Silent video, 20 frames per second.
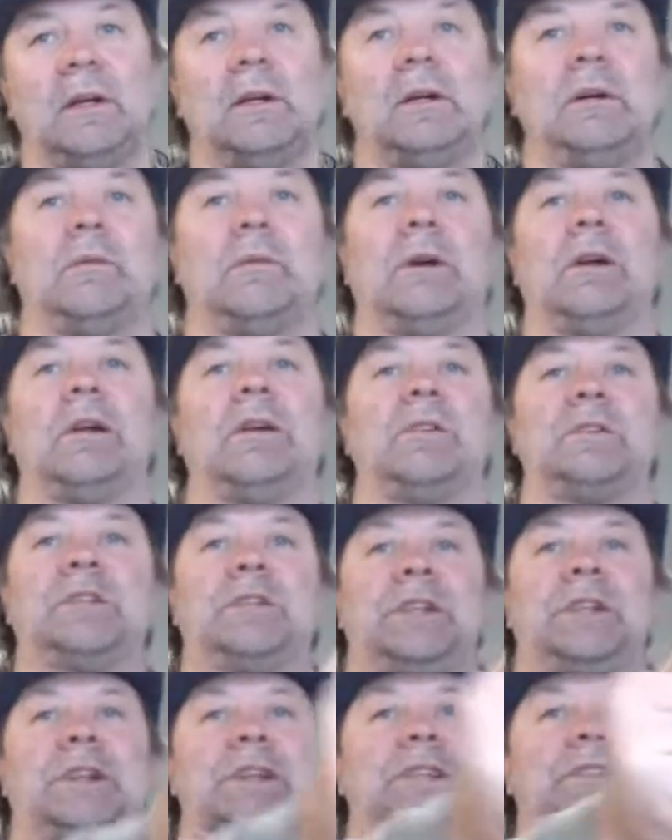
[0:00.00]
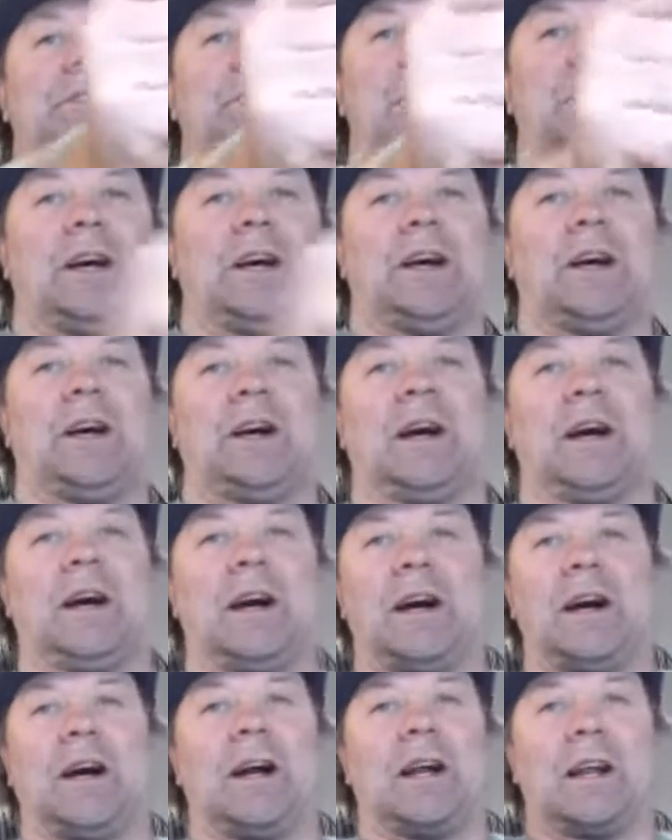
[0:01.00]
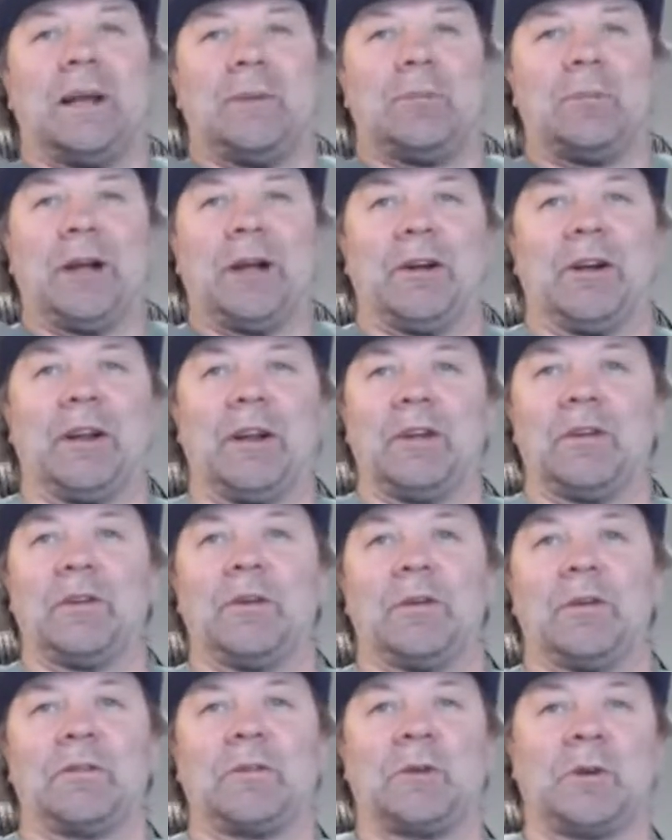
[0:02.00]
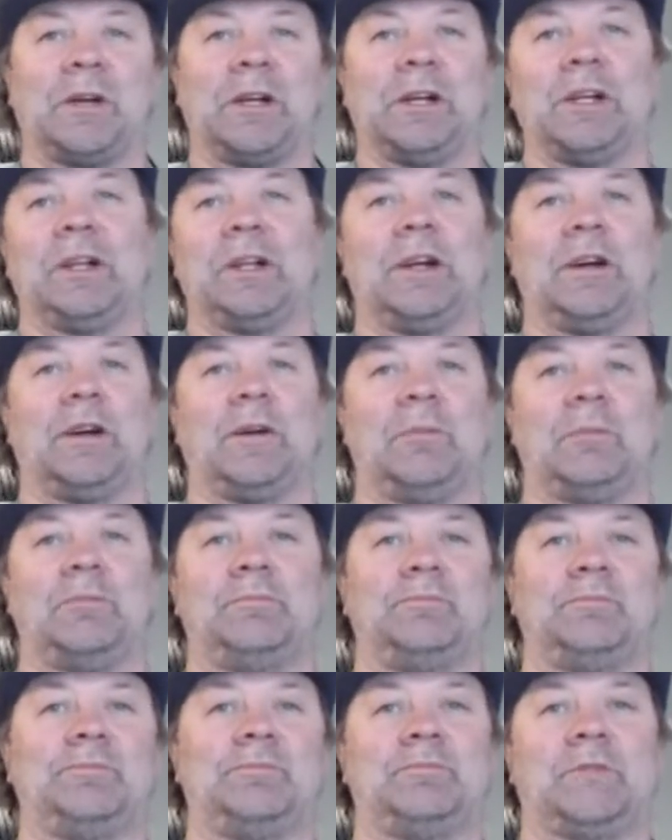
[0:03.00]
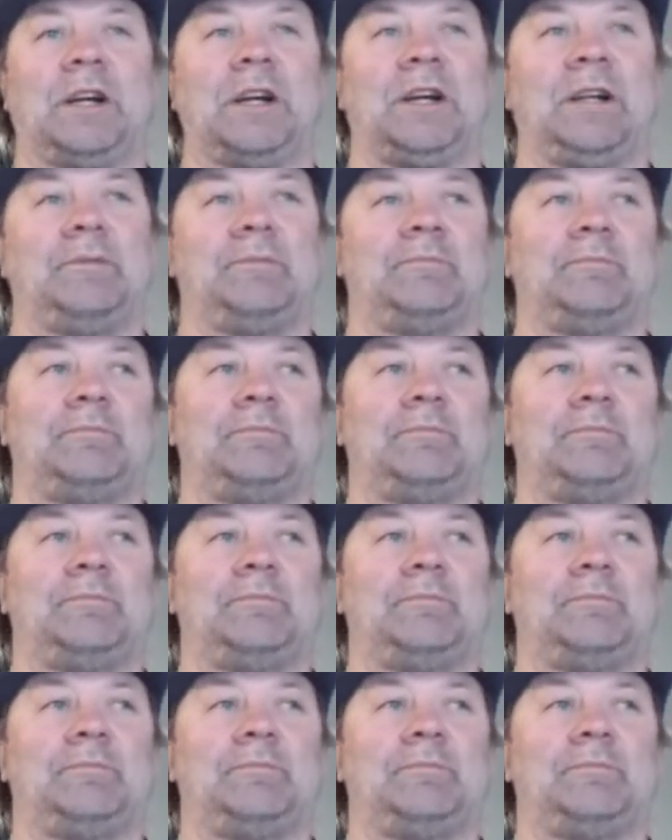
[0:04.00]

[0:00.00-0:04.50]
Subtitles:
Why don't you just get Barry to do it for you there, Brian?